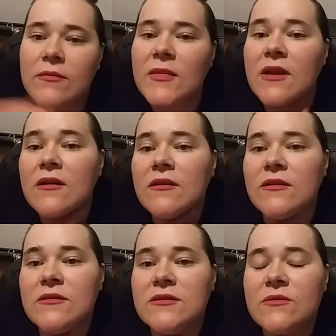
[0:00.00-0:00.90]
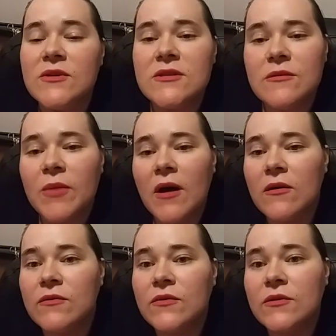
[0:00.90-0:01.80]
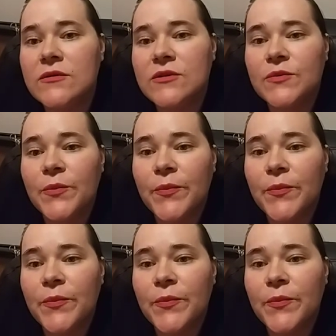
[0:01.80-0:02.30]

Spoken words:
That includes the rich and powerful, too.